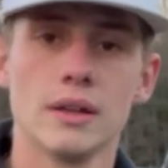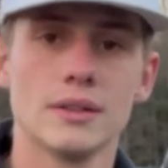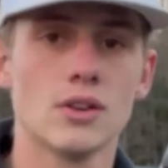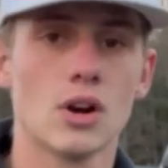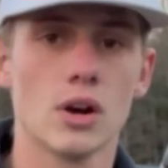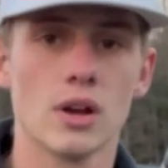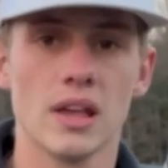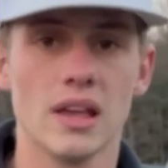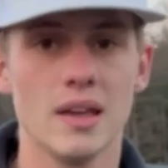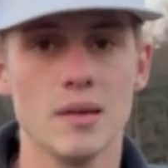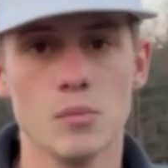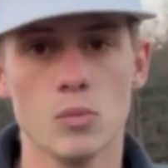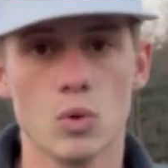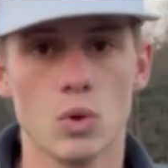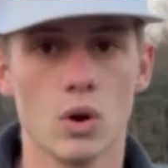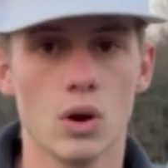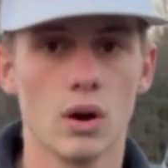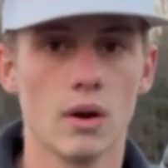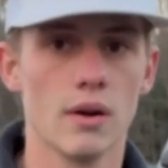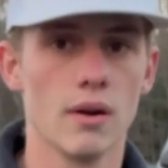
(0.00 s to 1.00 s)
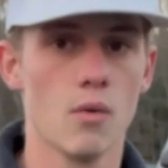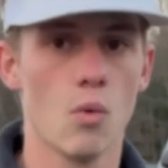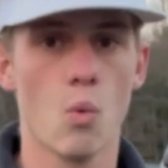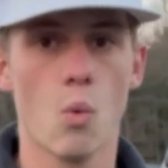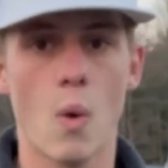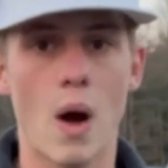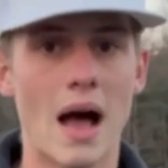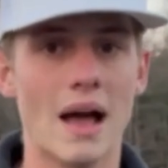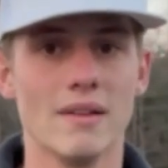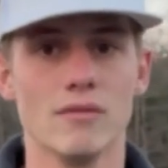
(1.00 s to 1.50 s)
target a more
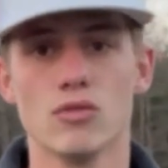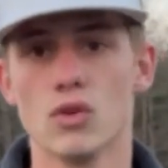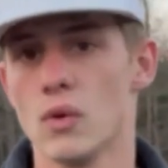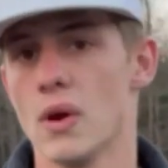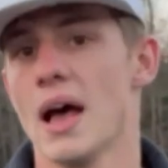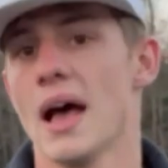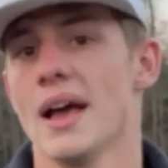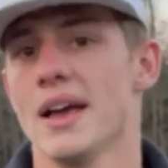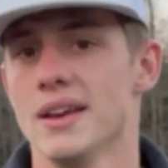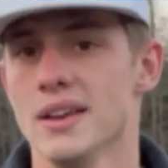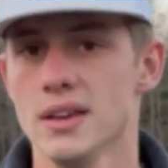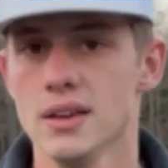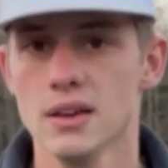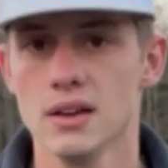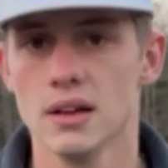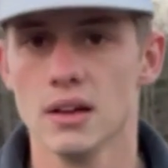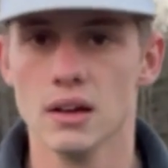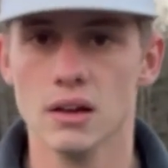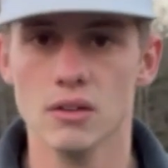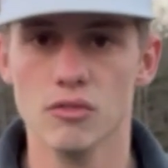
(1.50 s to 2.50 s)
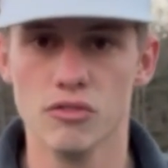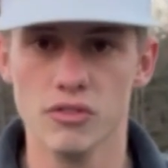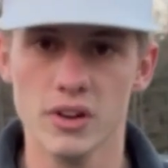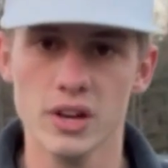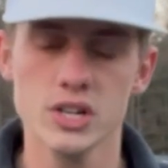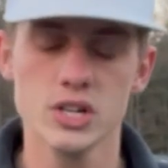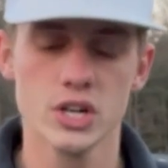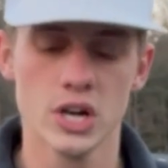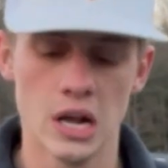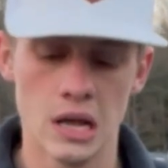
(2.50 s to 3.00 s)
wide variety of
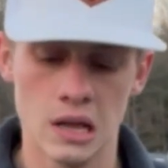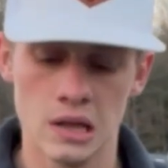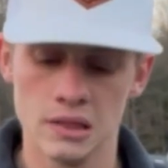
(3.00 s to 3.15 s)
fish,